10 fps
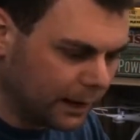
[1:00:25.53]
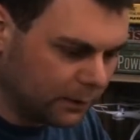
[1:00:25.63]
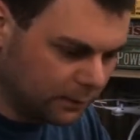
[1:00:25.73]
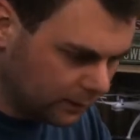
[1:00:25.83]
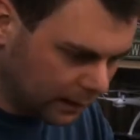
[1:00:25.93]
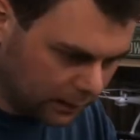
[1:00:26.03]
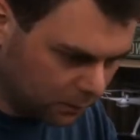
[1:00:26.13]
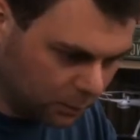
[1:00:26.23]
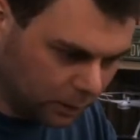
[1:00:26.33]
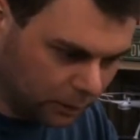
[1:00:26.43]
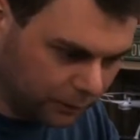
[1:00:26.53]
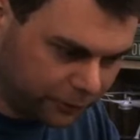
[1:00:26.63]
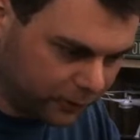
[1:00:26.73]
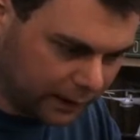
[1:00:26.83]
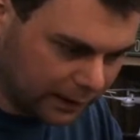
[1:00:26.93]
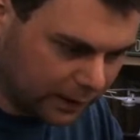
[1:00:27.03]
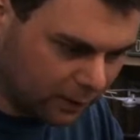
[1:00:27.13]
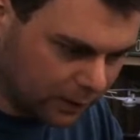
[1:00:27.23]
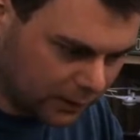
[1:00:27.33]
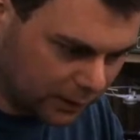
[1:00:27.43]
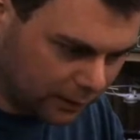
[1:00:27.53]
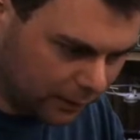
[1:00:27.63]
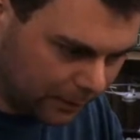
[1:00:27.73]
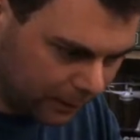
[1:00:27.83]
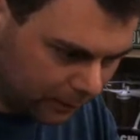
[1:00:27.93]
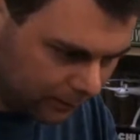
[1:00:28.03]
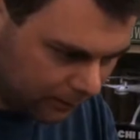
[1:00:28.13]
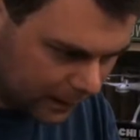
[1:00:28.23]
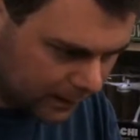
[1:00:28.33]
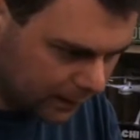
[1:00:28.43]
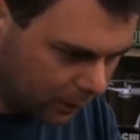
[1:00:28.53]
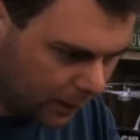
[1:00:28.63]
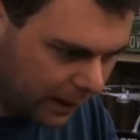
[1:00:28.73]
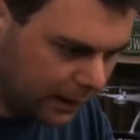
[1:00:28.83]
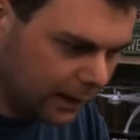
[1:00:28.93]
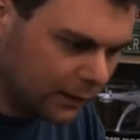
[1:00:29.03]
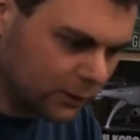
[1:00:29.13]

it will just not go because the metal is in the way.